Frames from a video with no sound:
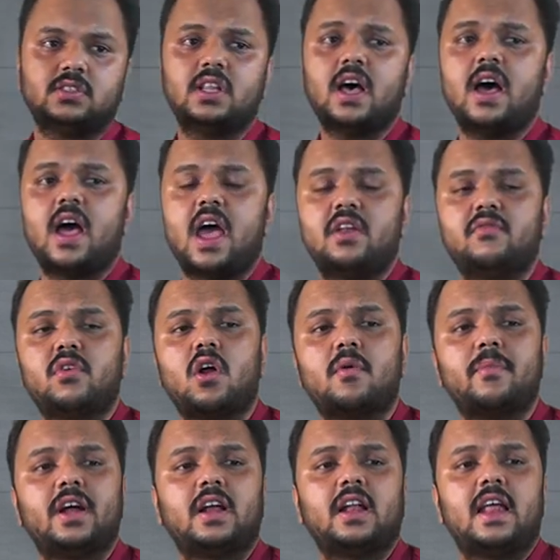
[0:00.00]
The
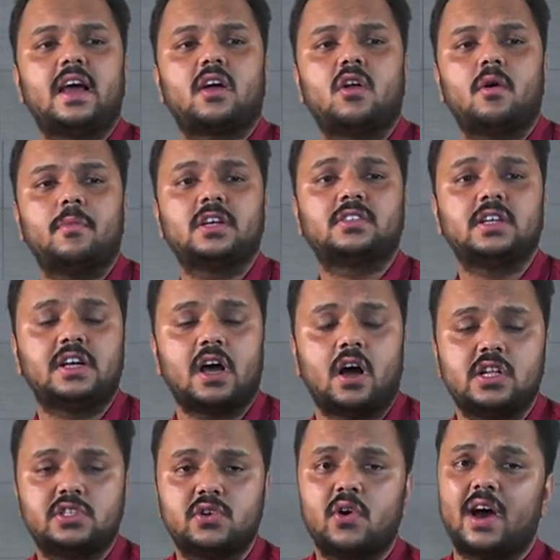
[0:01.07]
environmental economics, it
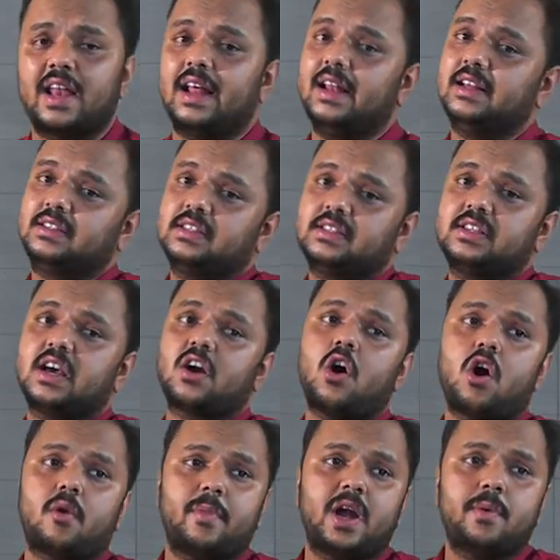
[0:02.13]
also analyses the
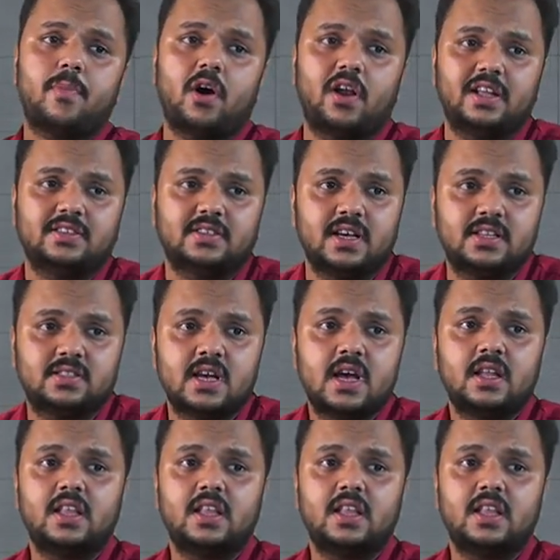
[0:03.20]
government policies.